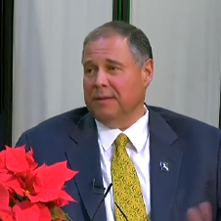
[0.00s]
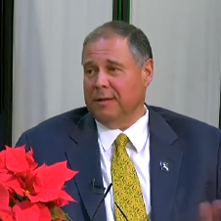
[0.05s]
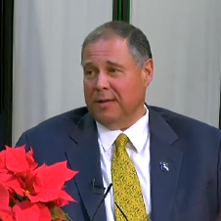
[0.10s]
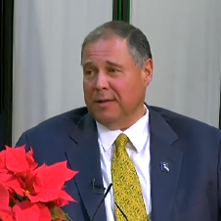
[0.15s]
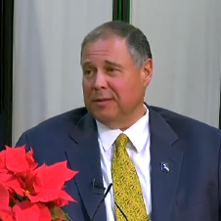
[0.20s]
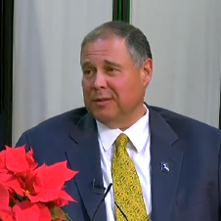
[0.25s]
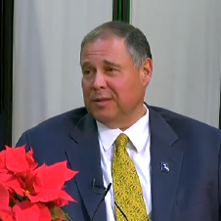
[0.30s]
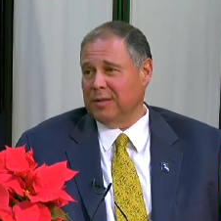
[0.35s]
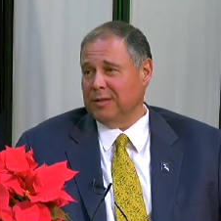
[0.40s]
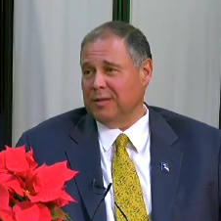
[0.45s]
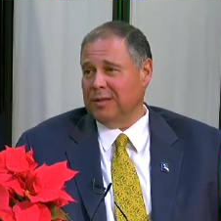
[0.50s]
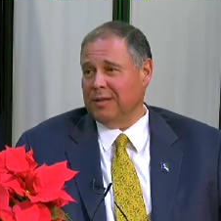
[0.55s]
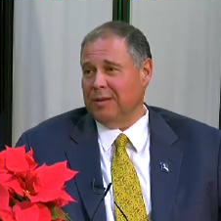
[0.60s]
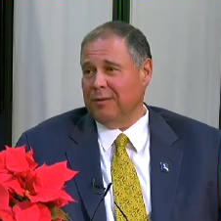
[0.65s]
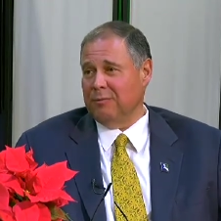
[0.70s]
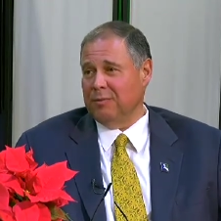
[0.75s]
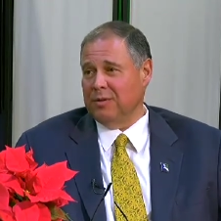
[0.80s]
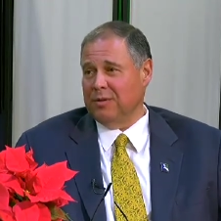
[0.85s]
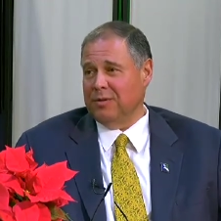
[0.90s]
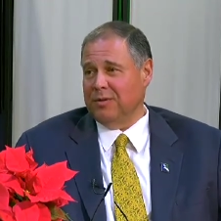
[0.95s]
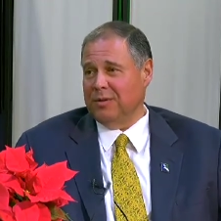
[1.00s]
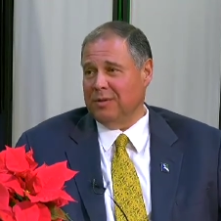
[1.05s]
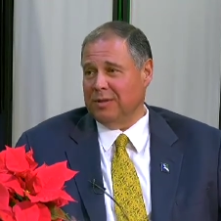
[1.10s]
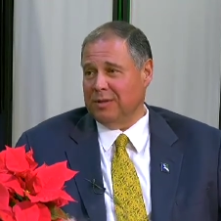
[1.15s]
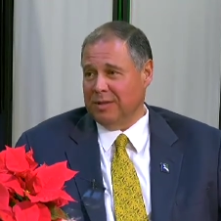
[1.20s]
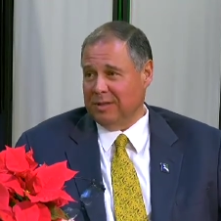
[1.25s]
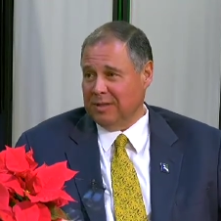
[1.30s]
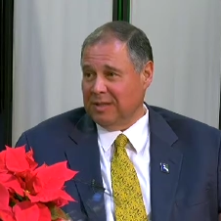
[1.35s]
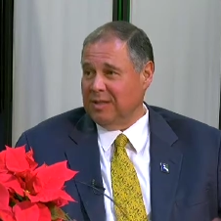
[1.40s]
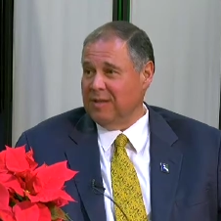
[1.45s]
and I insisted that we do
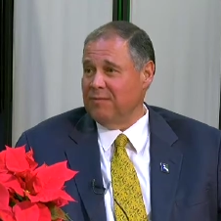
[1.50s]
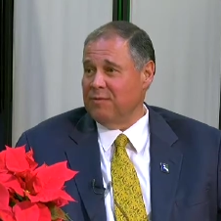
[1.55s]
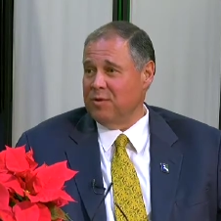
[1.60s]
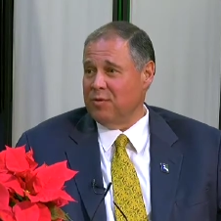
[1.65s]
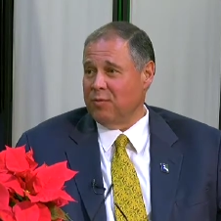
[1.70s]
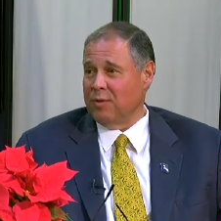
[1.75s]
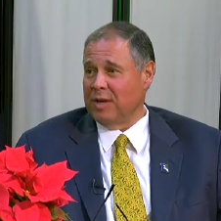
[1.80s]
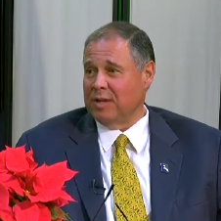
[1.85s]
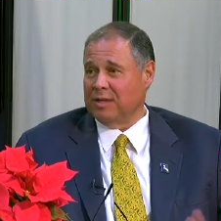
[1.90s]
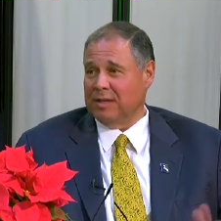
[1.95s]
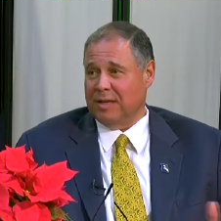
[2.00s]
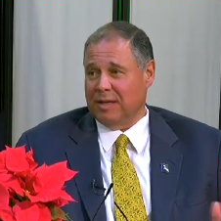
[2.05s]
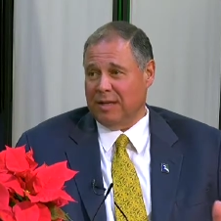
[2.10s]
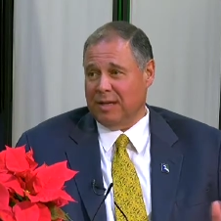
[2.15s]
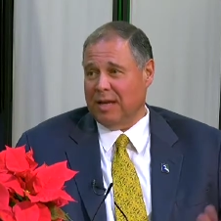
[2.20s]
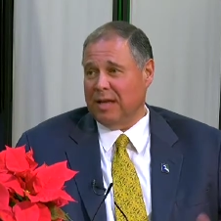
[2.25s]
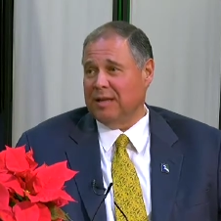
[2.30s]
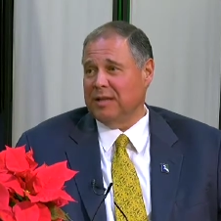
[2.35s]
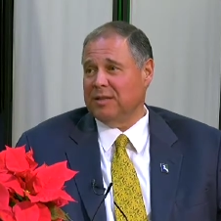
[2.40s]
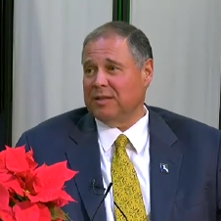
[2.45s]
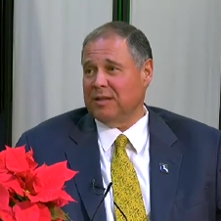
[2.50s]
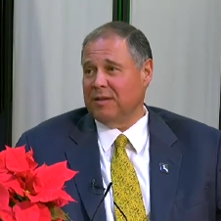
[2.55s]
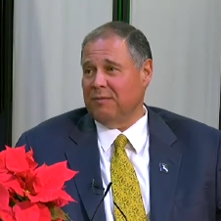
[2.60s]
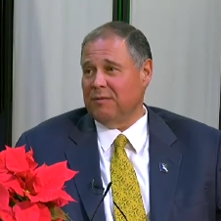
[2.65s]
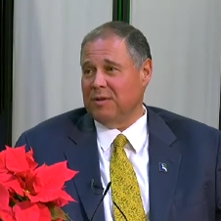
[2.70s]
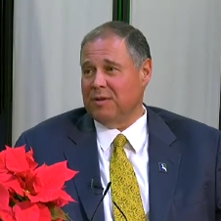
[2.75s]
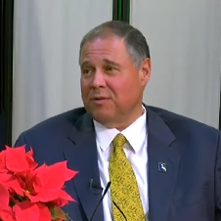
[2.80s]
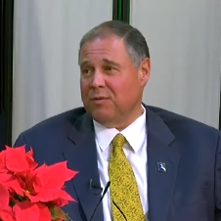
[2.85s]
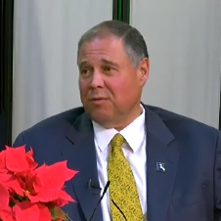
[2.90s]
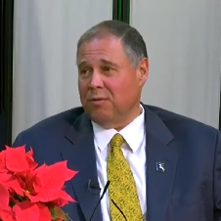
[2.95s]
this, a Seaview resident,
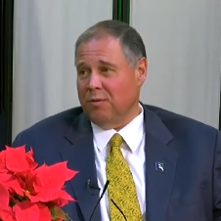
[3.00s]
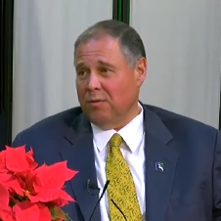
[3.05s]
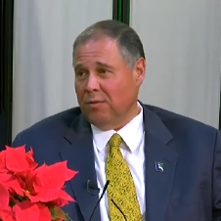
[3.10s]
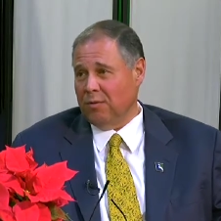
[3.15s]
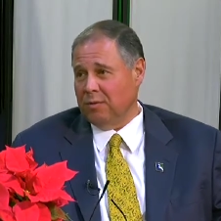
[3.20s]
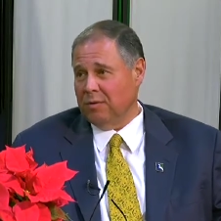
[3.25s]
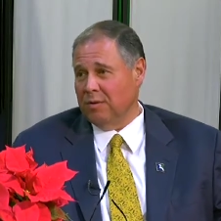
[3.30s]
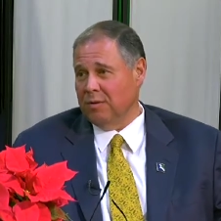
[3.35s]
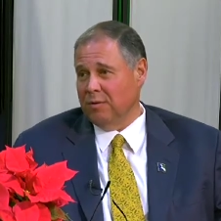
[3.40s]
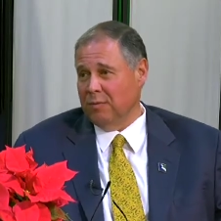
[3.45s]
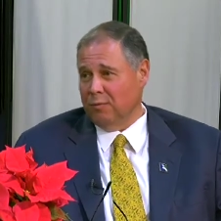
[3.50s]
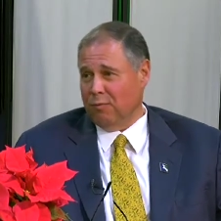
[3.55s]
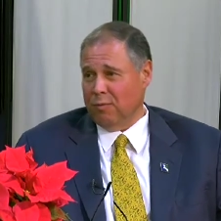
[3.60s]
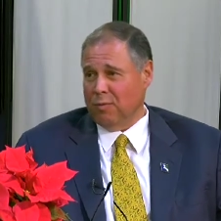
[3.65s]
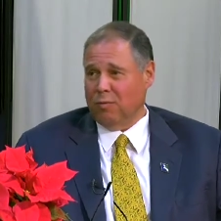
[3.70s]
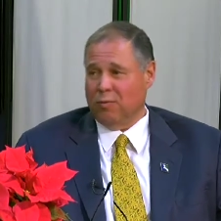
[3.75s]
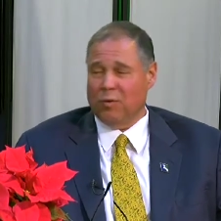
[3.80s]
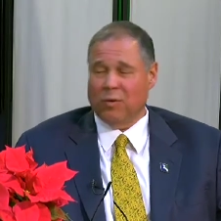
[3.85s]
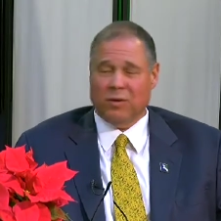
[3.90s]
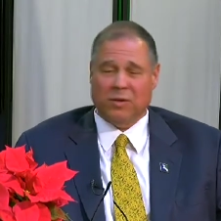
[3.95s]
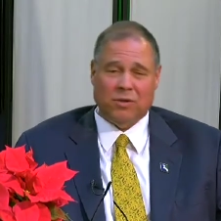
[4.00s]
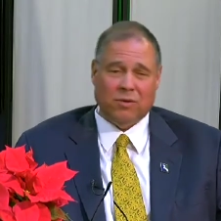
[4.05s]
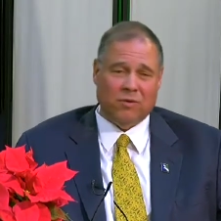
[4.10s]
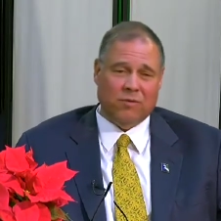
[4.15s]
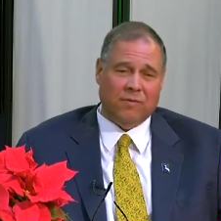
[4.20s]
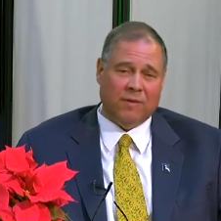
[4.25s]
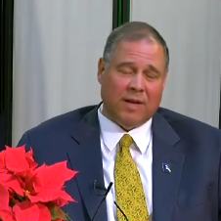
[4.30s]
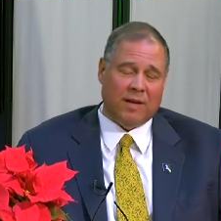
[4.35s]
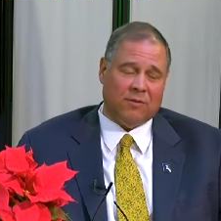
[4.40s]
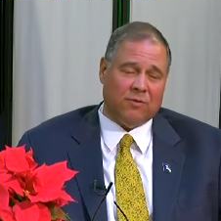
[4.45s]
97 year old, World War II
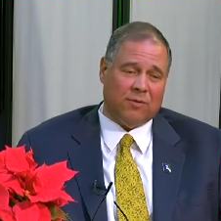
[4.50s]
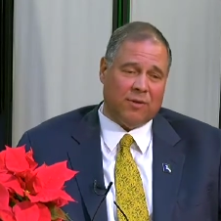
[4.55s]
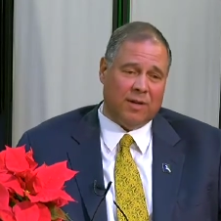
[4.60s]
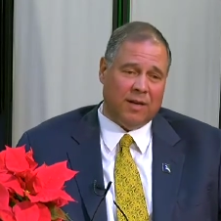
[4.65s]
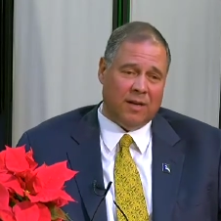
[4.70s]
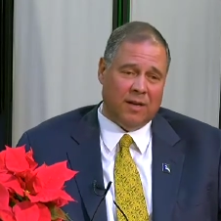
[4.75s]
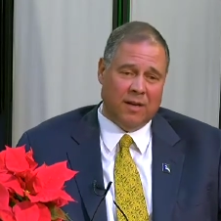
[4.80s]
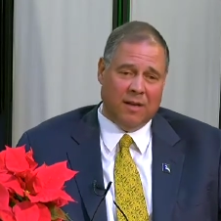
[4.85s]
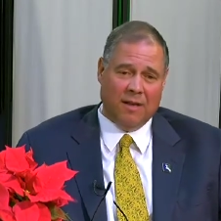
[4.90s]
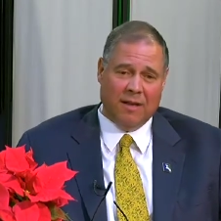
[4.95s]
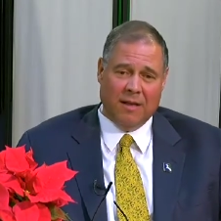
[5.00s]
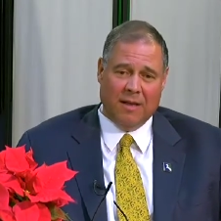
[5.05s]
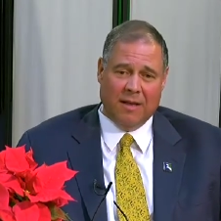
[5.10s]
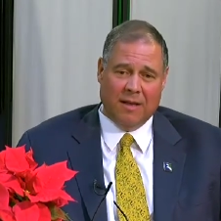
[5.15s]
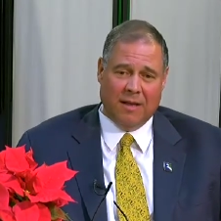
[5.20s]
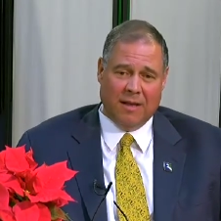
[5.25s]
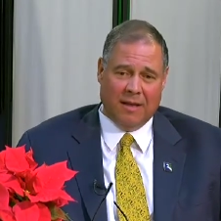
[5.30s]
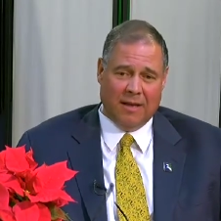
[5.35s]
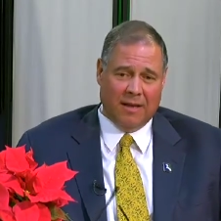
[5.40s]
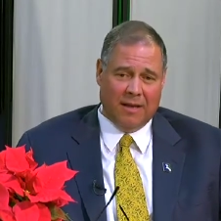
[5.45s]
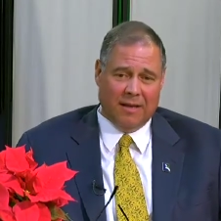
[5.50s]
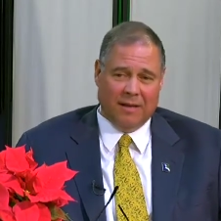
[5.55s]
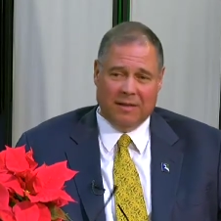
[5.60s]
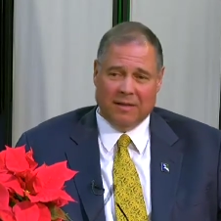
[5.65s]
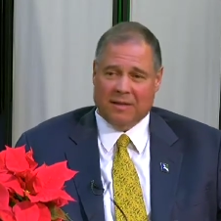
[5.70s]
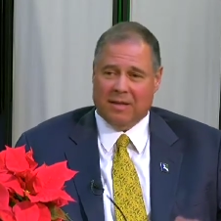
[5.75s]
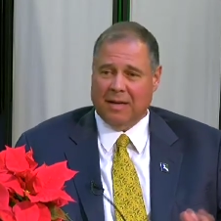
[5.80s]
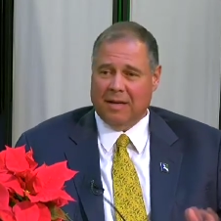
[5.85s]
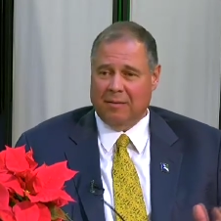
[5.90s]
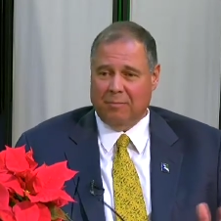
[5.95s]
veteran, uh,
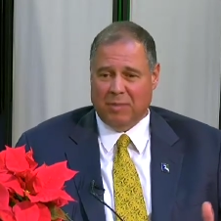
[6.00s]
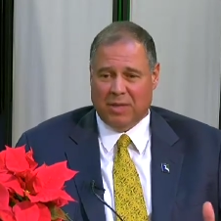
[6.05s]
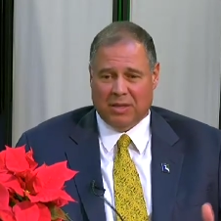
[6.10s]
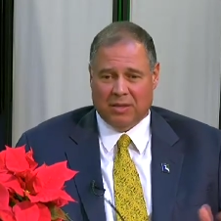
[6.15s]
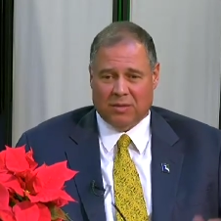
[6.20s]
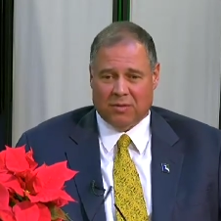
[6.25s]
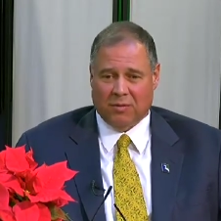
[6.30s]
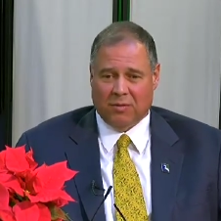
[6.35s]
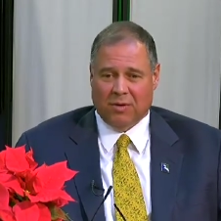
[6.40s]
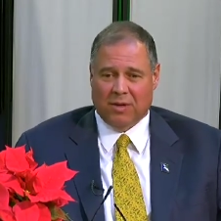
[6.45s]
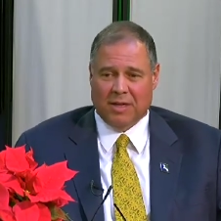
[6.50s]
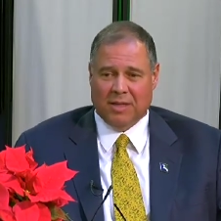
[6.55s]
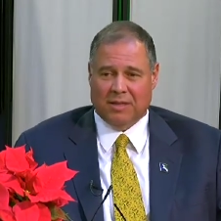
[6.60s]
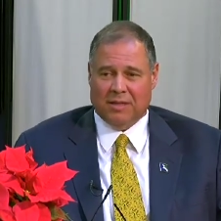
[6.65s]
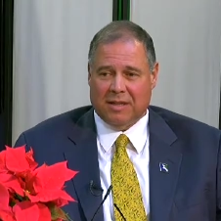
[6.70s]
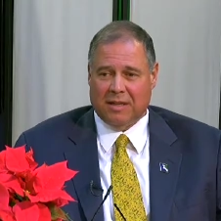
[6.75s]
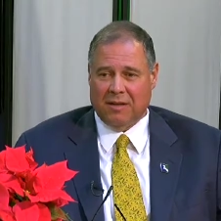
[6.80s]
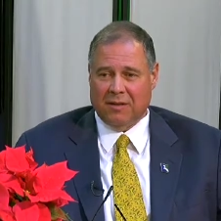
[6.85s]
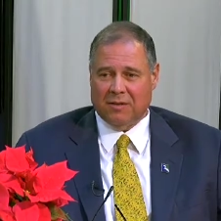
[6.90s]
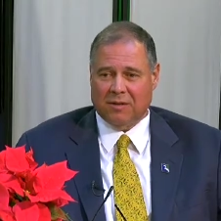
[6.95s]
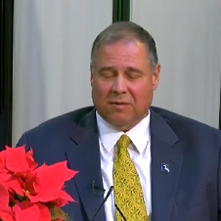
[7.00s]
he's got a big story to tell.